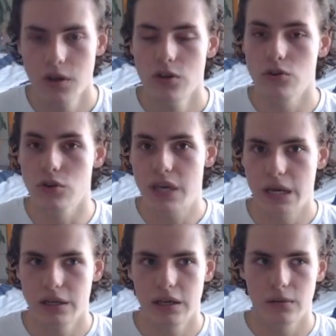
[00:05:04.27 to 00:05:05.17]
You
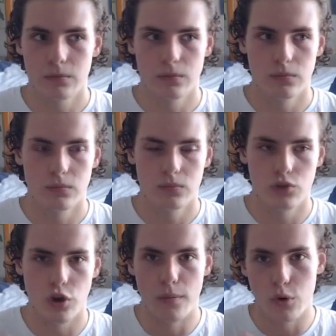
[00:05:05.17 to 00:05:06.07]
can get
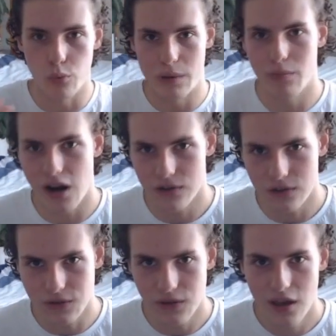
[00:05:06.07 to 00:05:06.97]
terminal web
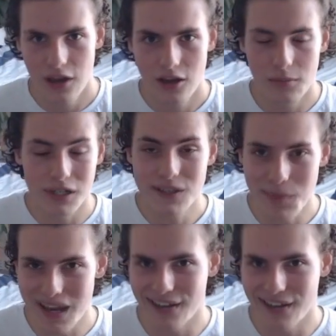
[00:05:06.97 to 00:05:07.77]
browsers, but it's a pain.